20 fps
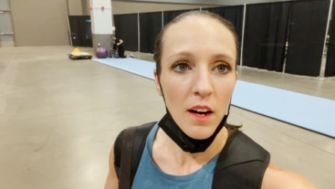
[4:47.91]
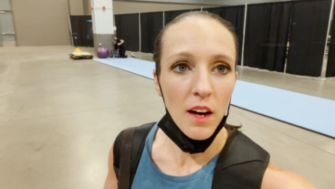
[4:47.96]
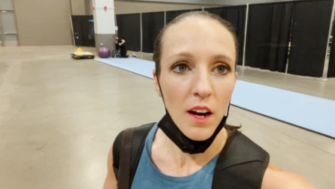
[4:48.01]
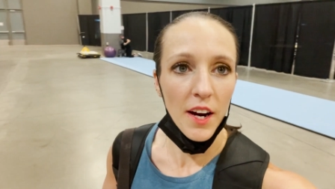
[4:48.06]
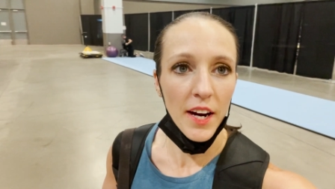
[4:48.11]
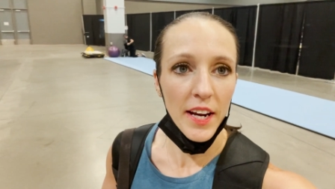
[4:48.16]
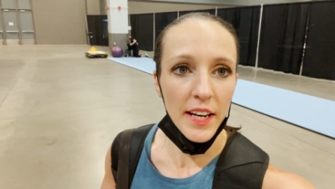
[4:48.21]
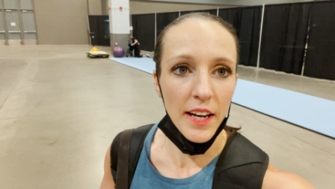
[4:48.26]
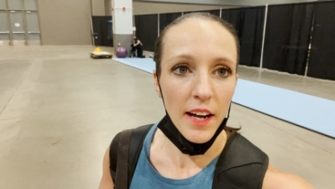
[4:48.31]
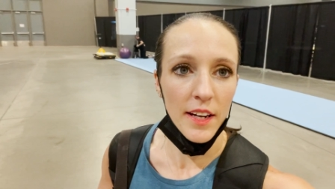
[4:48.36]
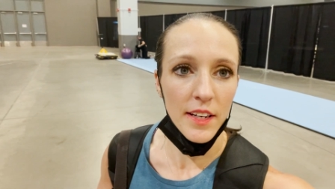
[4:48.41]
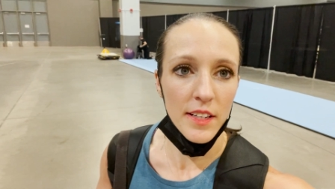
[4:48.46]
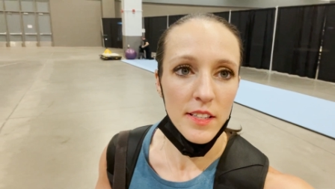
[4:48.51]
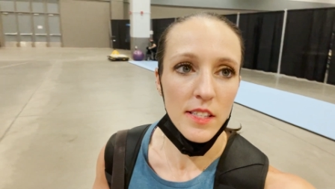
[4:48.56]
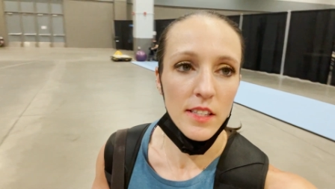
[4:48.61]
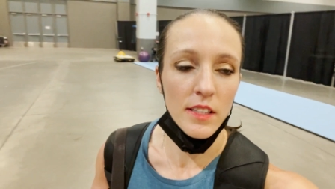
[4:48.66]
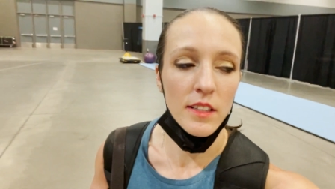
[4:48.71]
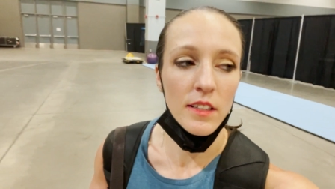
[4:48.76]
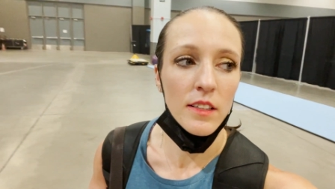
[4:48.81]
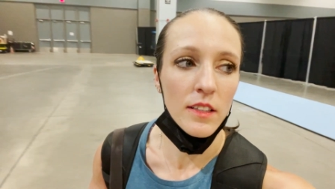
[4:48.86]
All right, guys.
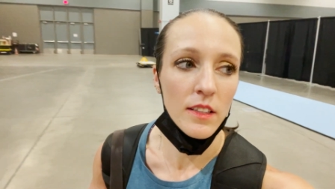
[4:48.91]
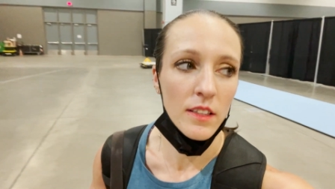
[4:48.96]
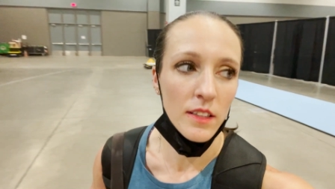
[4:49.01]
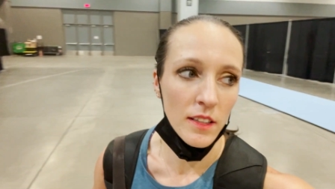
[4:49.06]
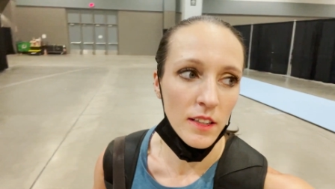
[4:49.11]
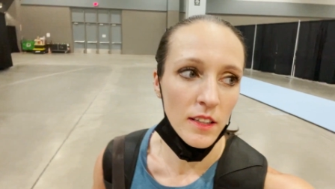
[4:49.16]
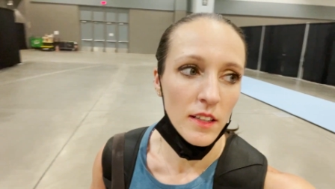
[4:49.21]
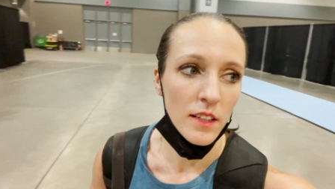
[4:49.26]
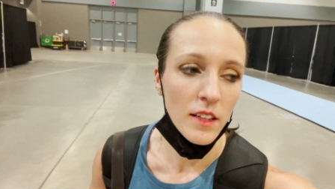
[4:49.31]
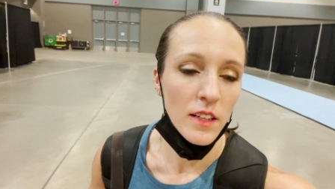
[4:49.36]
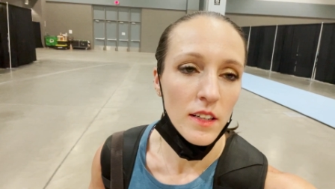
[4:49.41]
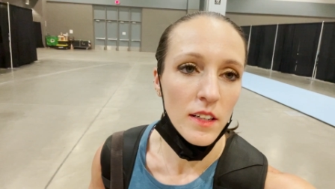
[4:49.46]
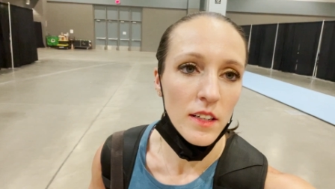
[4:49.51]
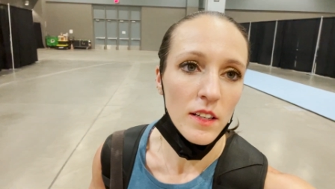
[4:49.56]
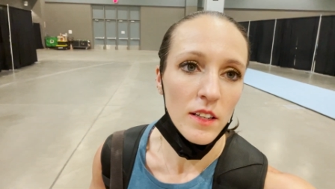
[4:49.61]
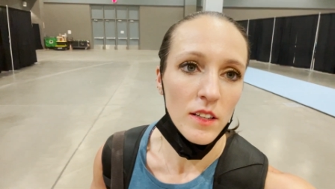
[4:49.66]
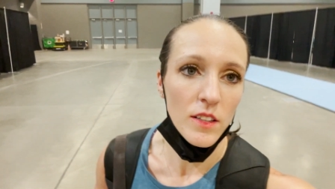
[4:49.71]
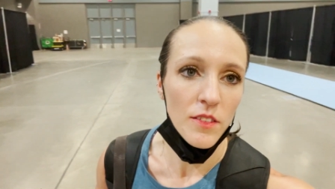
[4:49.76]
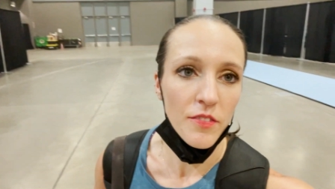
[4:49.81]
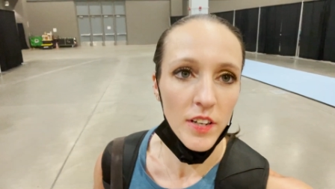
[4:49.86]

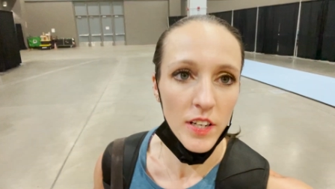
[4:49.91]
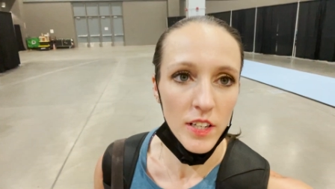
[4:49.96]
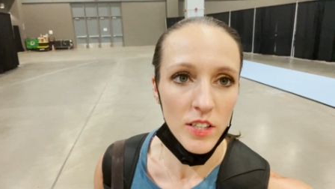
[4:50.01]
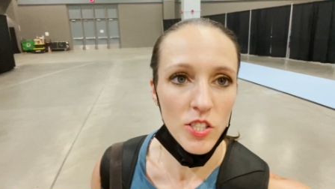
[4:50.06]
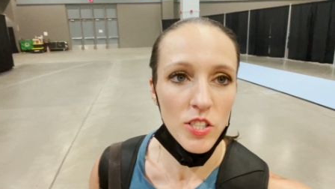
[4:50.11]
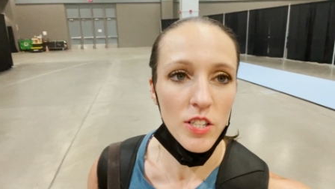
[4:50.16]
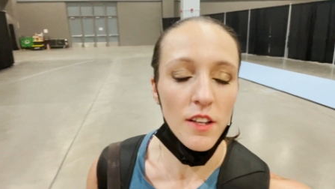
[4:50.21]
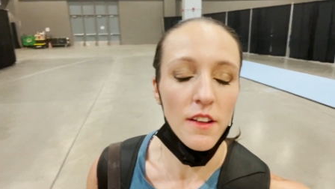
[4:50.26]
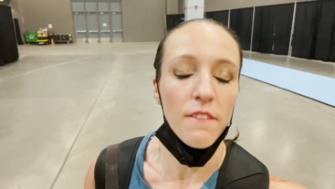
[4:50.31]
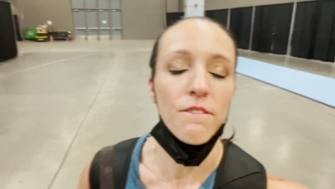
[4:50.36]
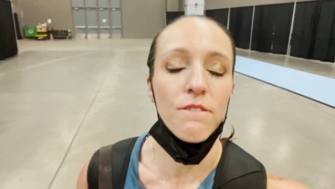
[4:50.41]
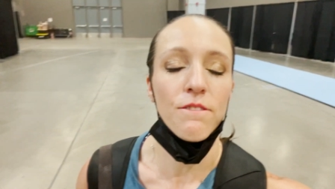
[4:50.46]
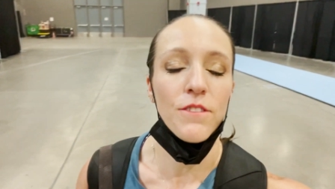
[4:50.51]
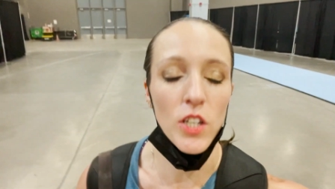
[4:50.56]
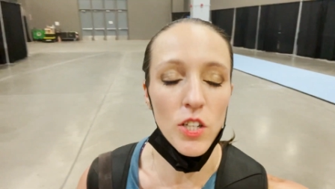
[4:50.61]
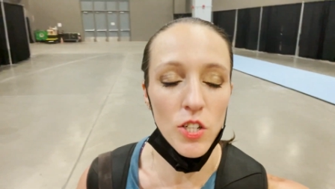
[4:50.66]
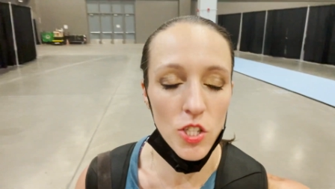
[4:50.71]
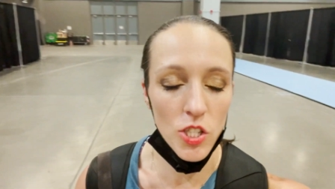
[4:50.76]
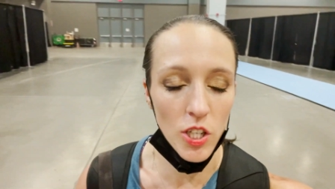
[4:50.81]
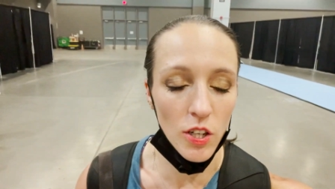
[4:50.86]
Finished
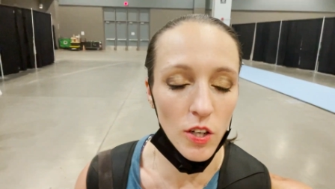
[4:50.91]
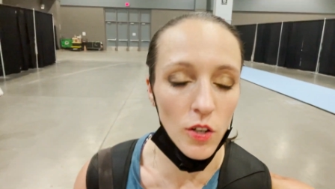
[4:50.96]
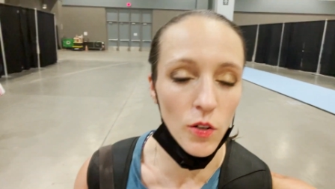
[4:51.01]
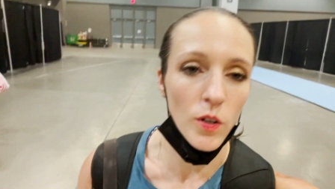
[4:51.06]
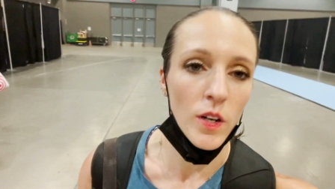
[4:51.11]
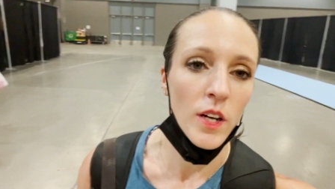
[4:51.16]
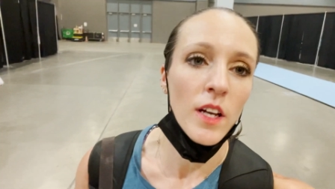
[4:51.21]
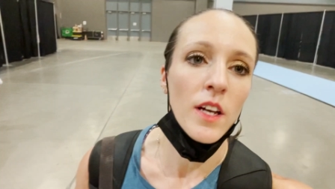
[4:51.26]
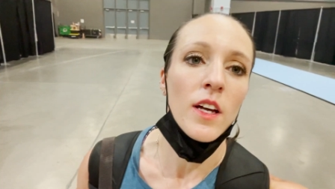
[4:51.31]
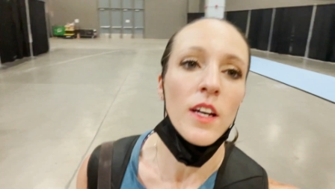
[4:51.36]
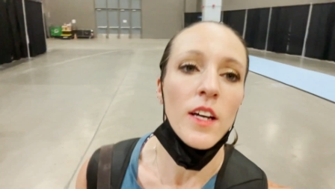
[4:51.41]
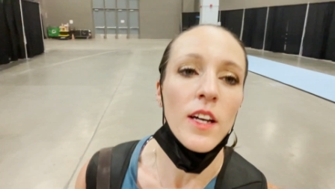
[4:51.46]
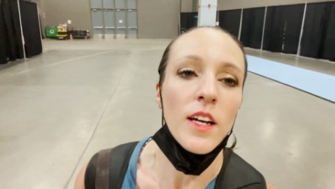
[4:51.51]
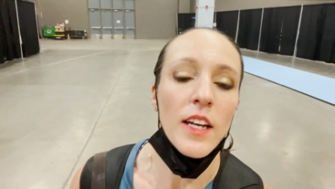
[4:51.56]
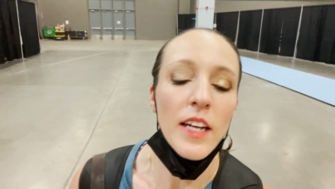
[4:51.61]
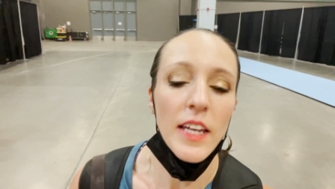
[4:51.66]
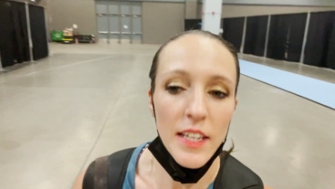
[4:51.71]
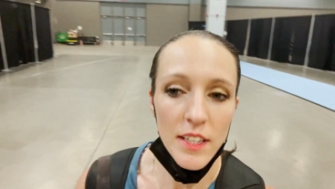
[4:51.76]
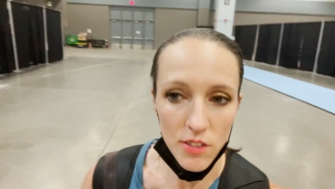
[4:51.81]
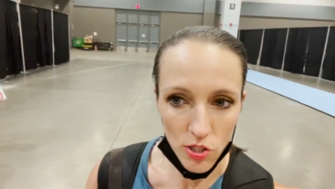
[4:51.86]
first show
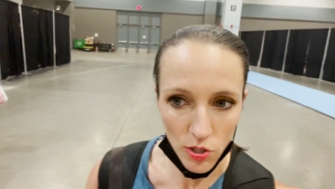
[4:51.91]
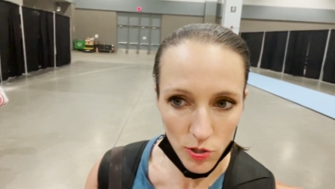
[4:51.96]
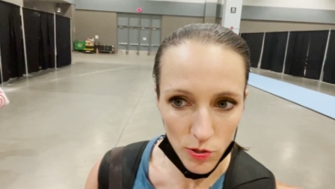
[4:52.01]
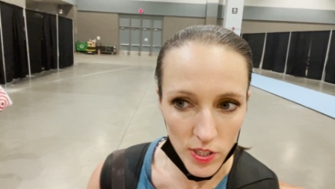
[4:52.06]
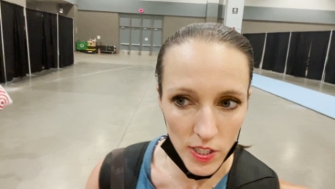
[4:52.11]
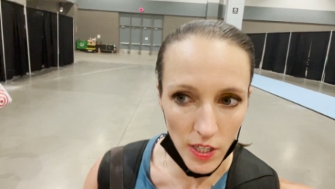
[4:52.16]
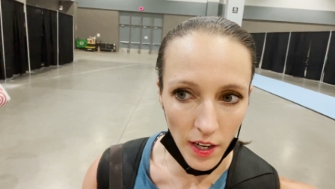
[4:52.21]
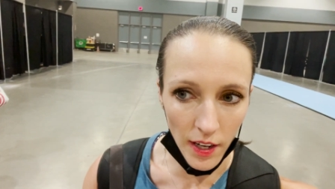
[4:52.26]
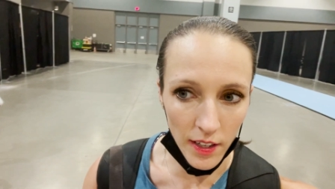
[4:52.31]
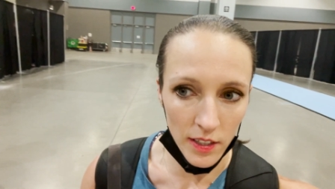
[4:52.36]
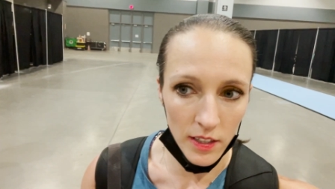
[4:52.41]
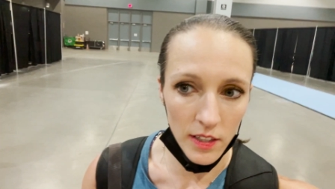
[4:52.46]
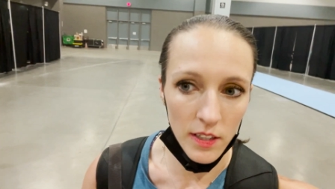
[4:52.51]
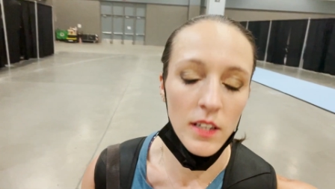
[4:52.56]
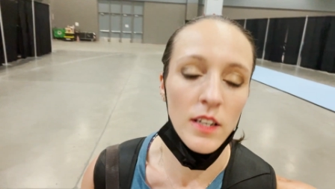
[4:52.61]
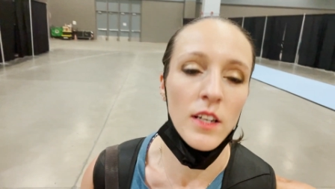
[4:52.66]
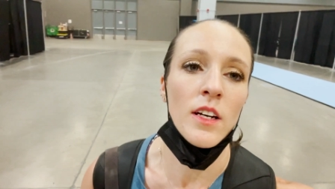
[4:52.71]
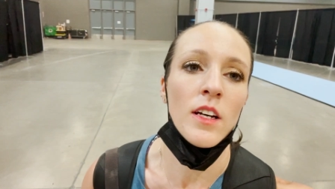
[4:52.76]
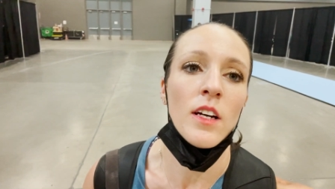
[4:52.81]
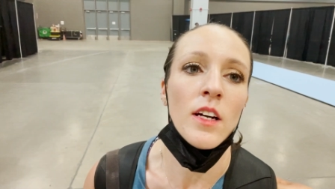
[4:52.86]
in Tucson.
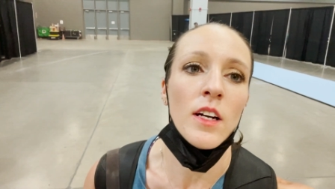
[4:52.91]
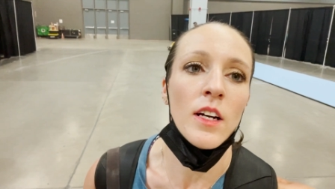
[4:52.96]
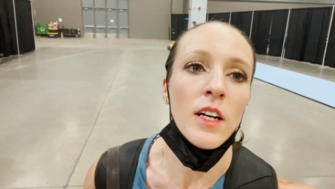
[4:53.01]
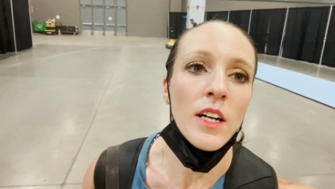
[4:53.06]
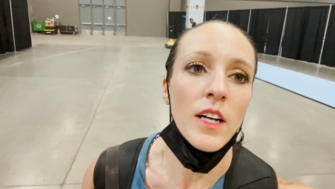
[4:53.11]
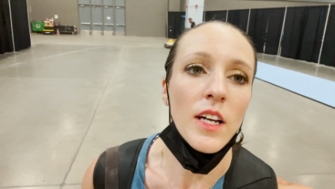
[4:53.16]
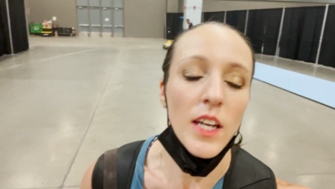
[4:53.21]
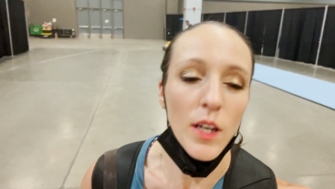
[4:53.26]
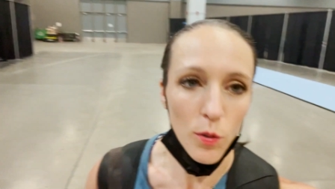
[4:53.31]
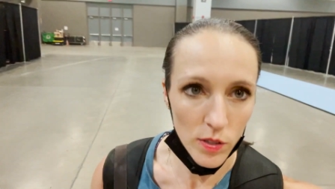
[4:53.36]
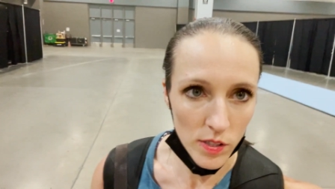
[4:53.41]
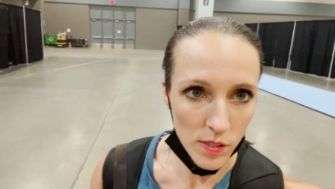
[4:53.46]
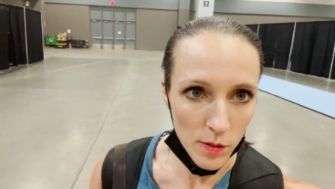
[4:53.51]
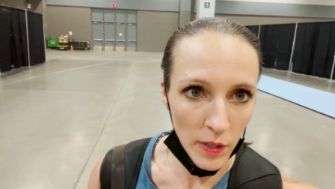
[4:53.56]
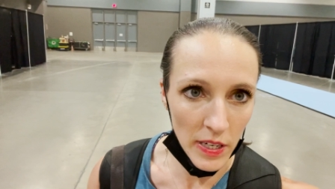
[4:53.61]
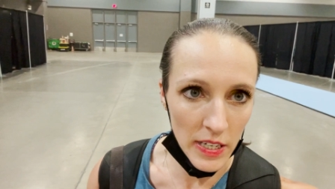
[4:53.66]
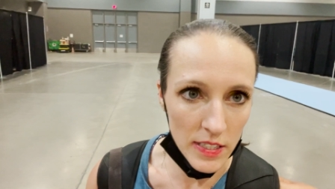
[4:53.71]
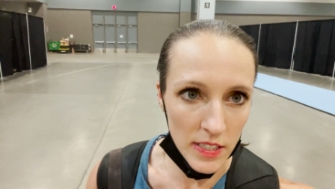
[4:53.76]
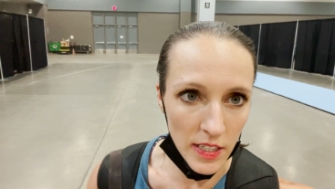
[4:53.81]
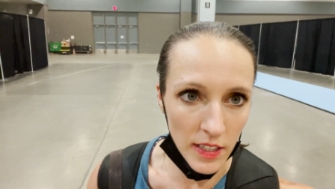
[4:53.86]
It was
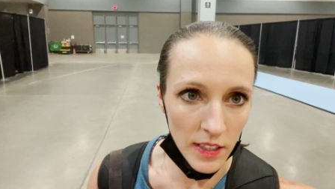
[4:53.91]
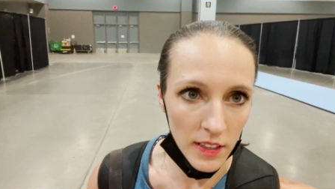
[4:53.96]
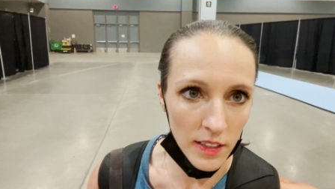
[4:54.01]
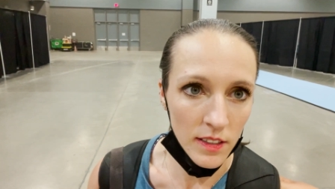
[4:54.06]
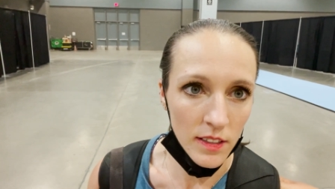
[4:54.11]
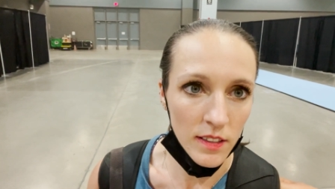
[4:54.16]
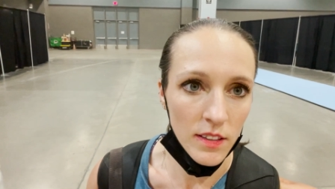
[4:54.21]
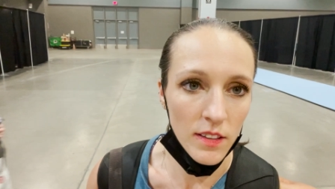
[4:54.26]
amazing.